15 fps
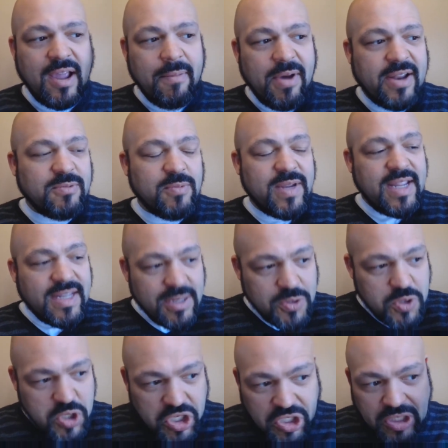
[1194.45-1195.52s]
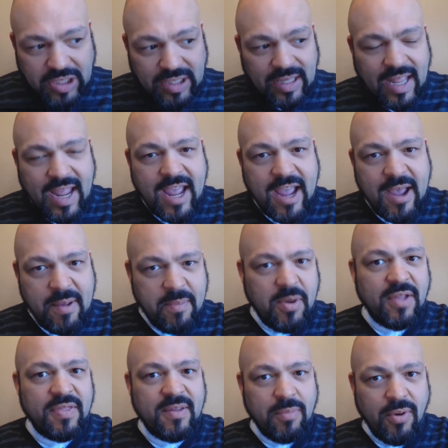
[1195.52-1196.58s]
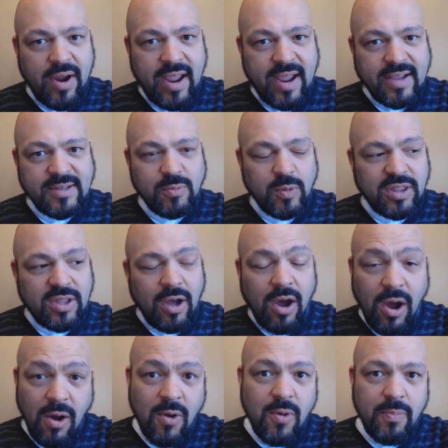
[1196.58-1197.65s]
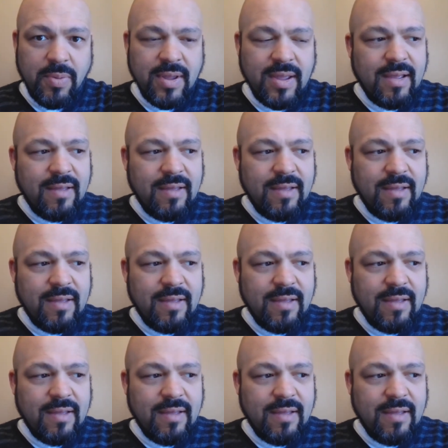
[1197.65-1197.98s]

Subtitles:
about is we need to slam on the brakes with the hope